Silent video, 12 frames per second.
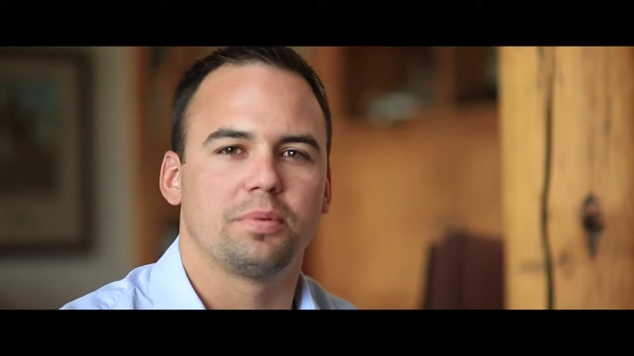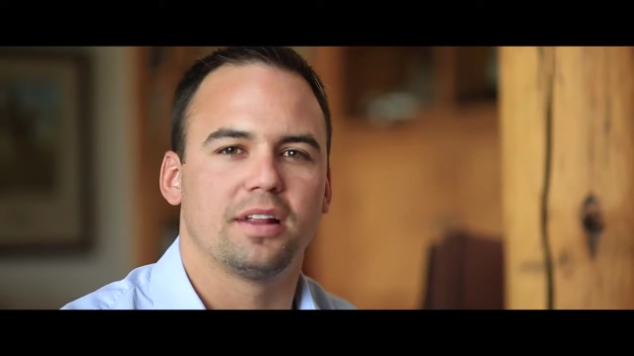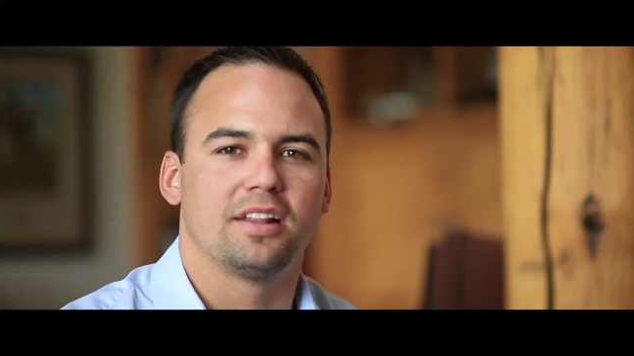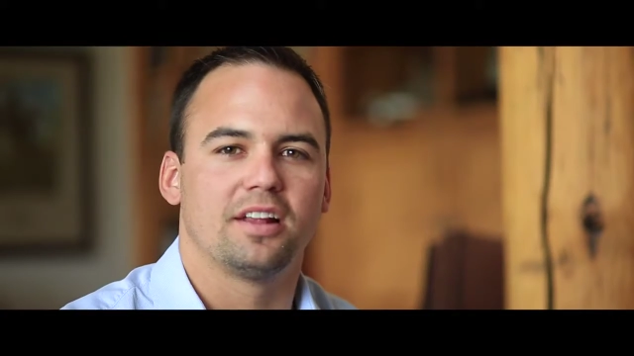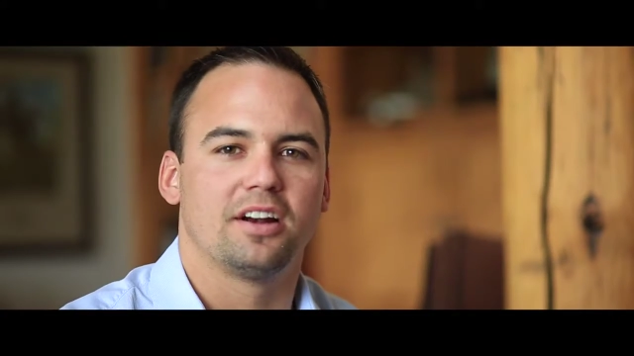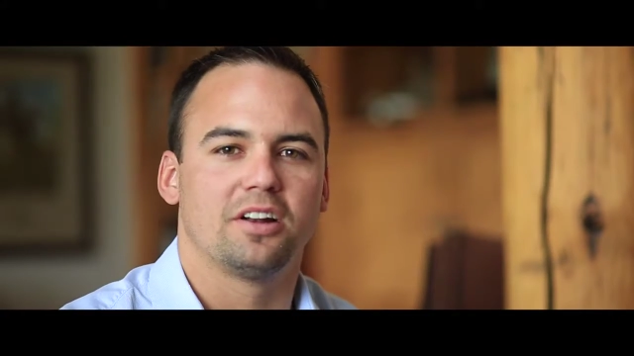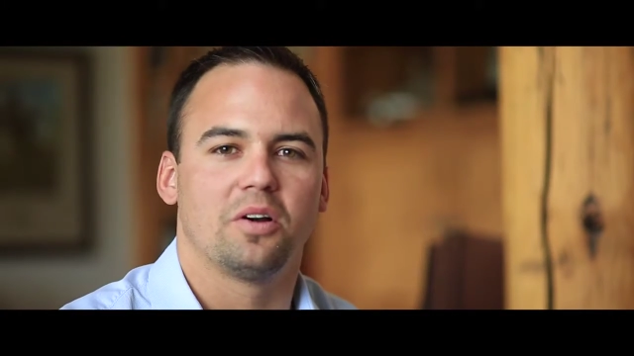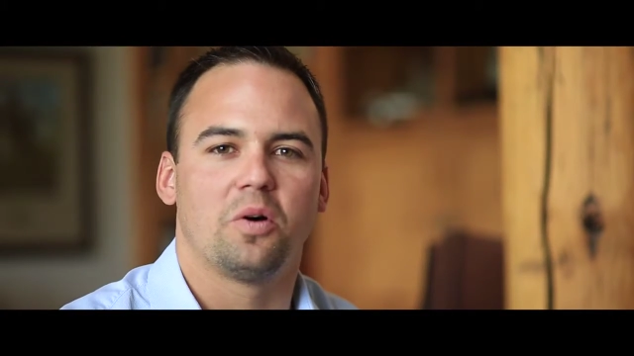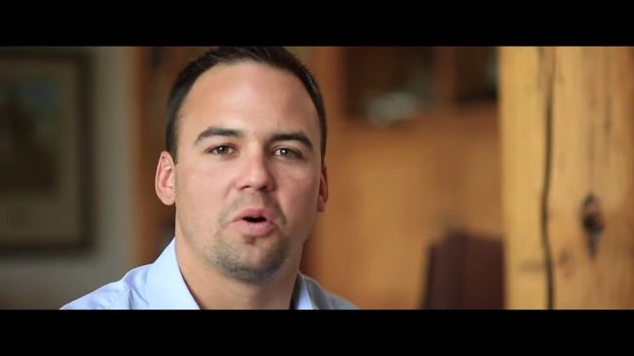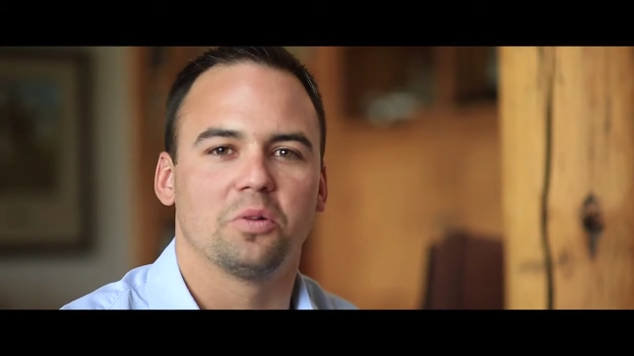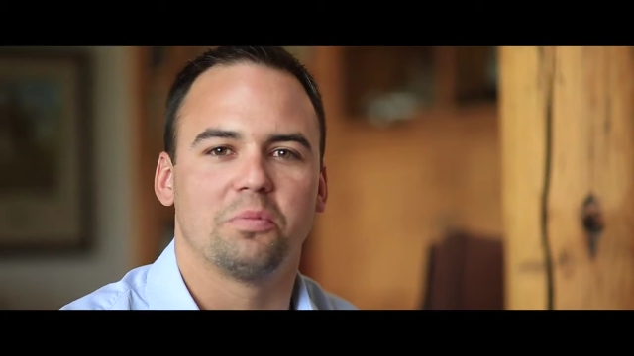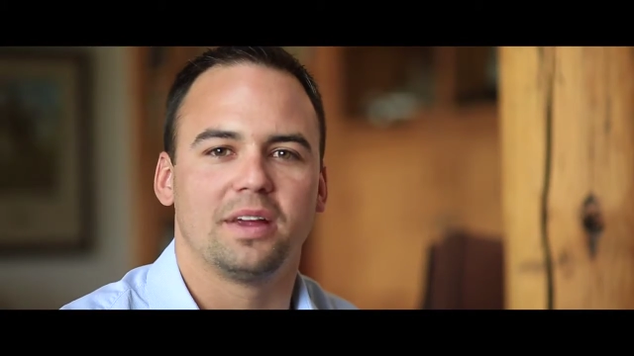been there to
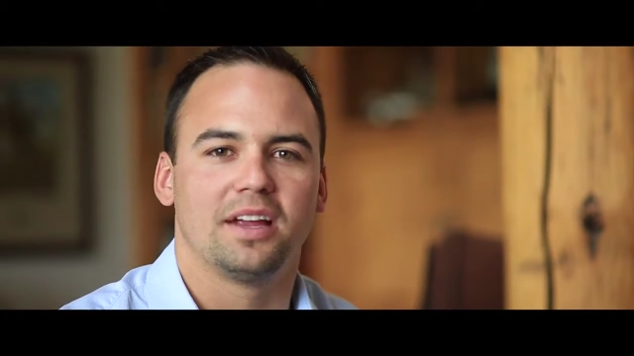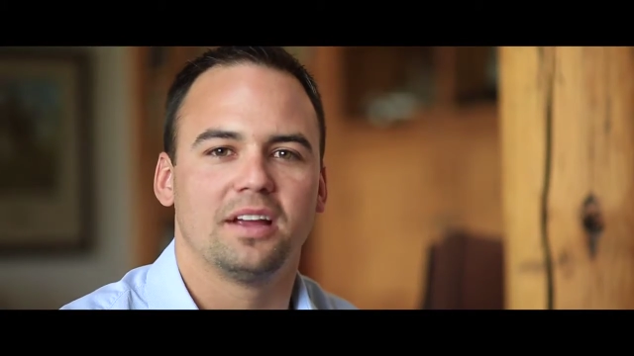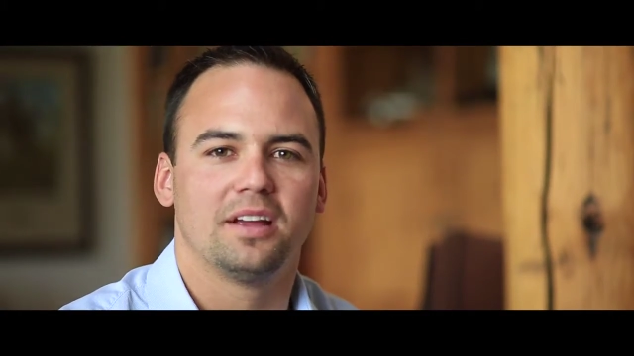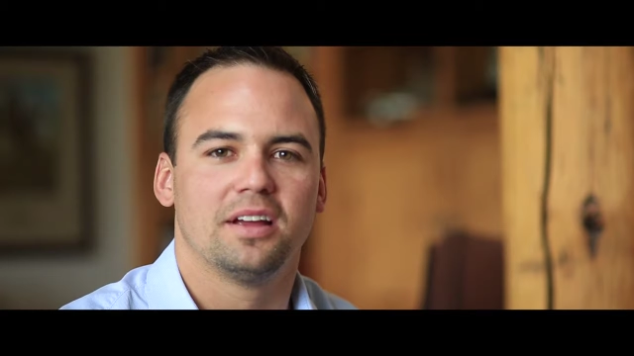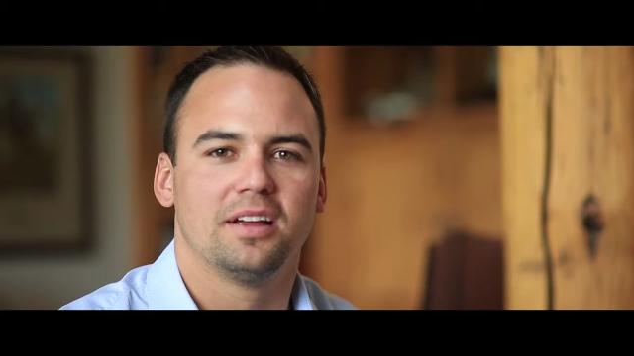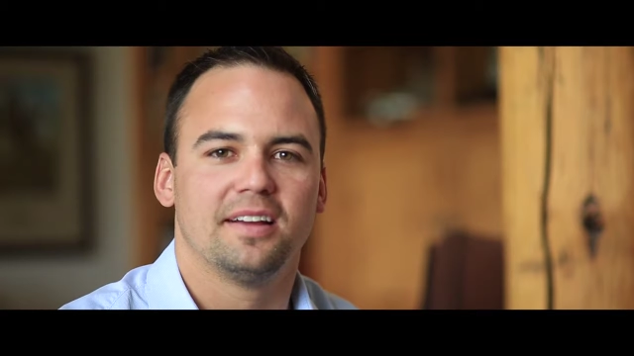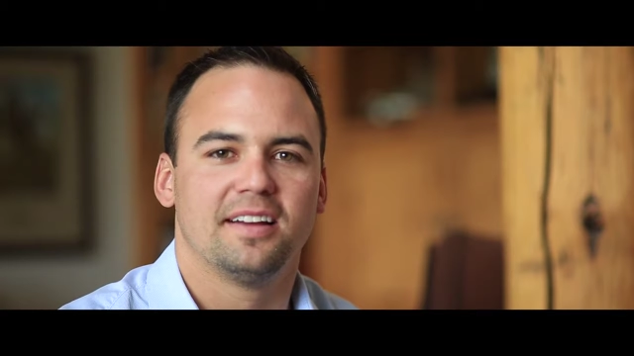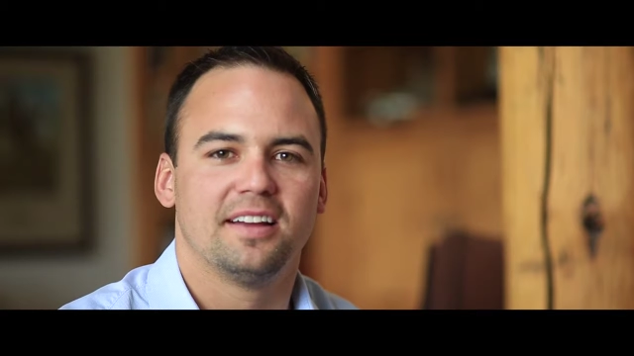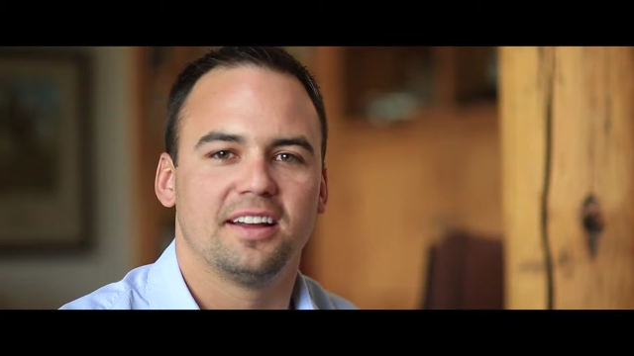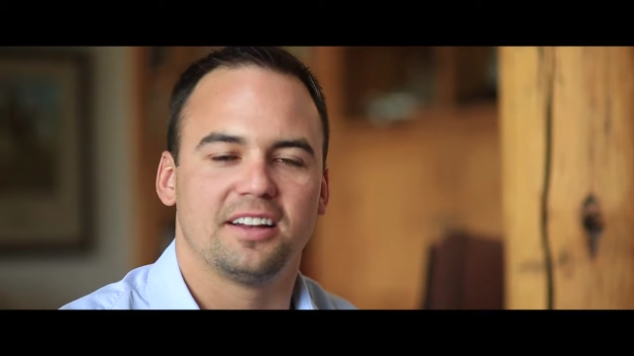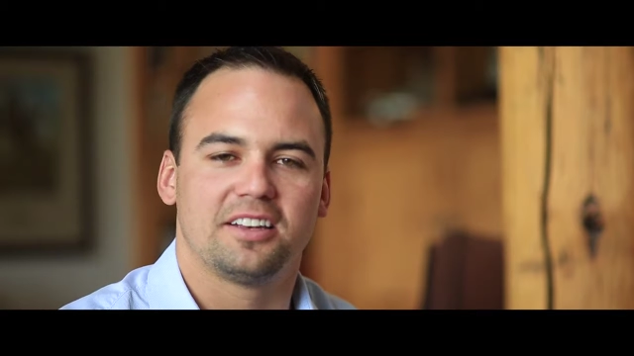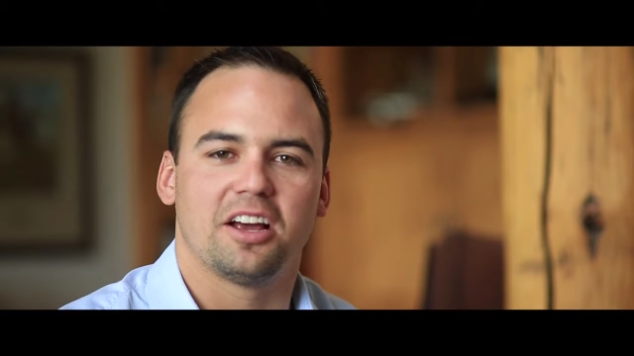hold me
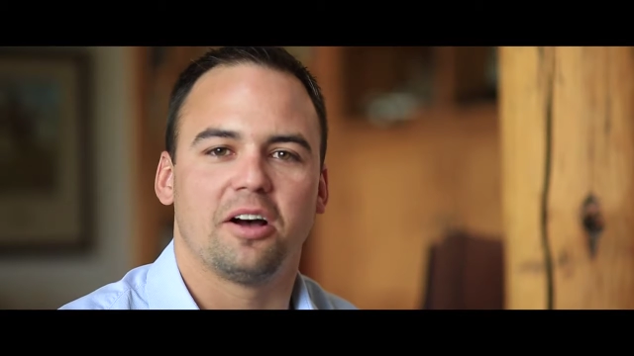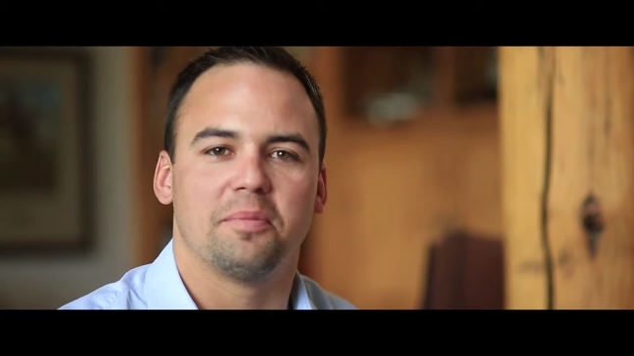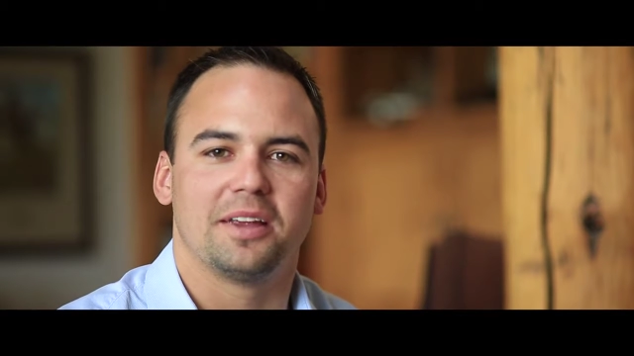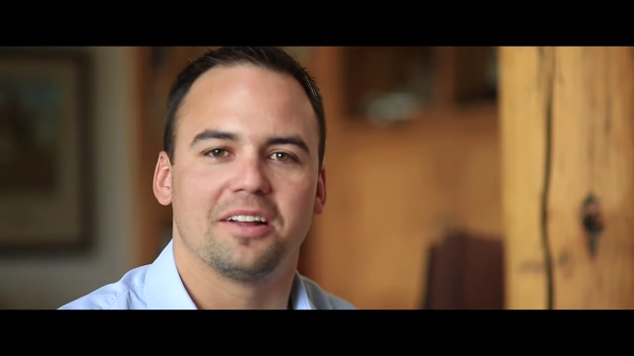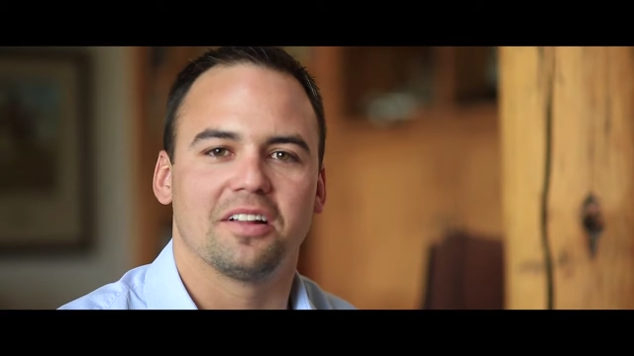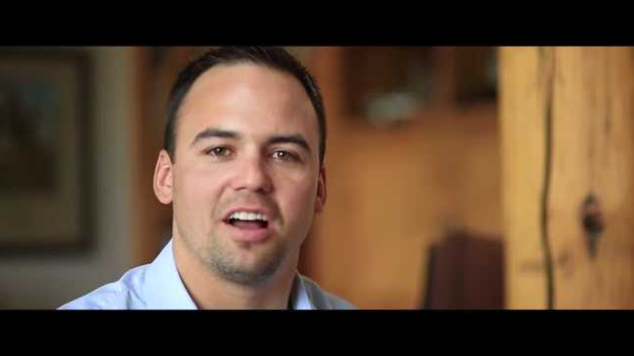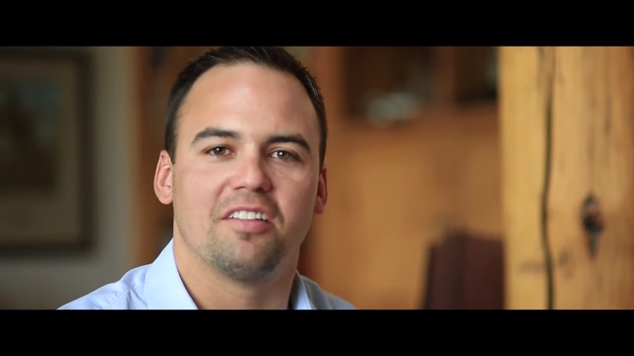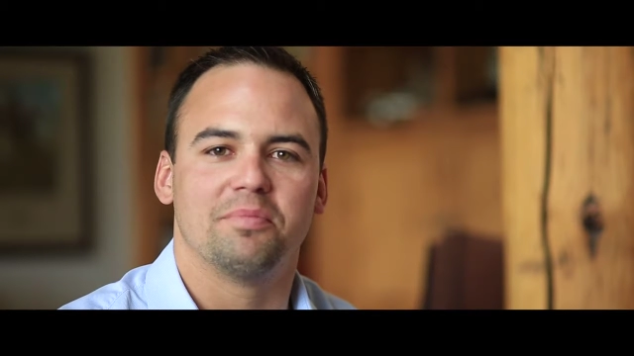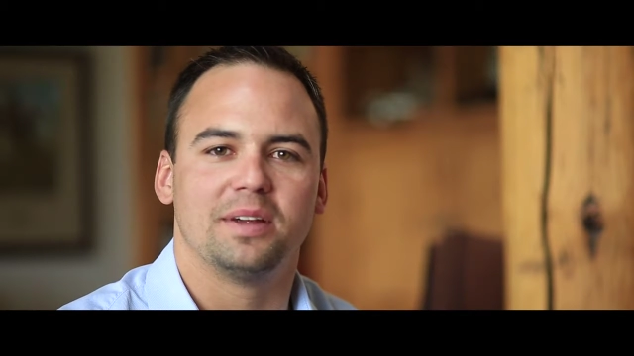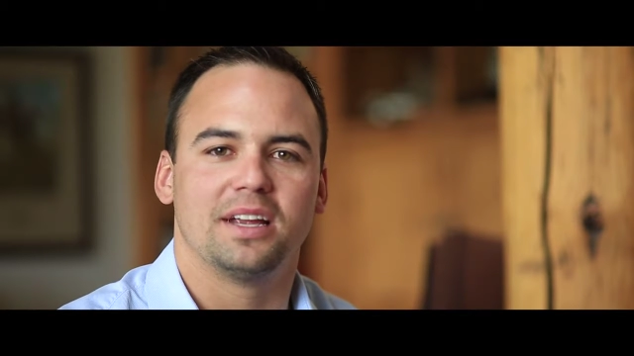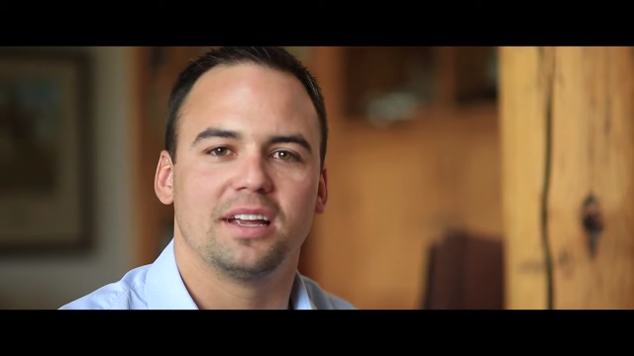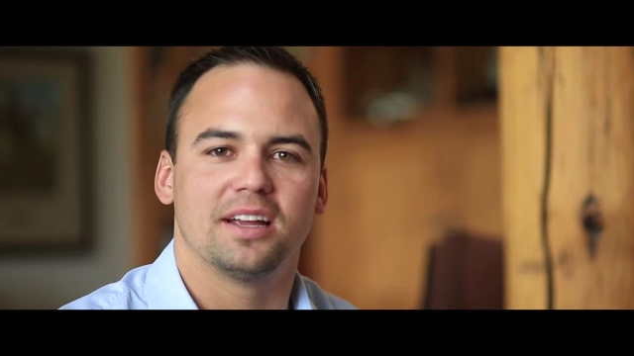and tell me you love
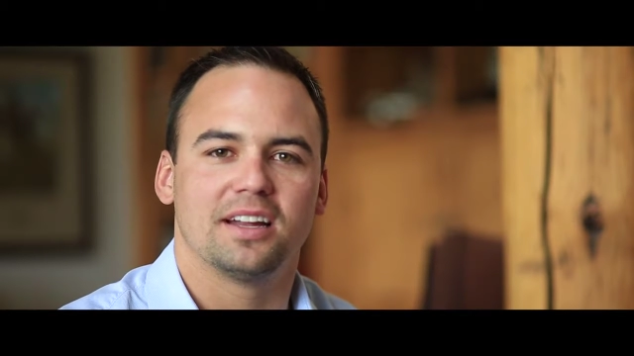me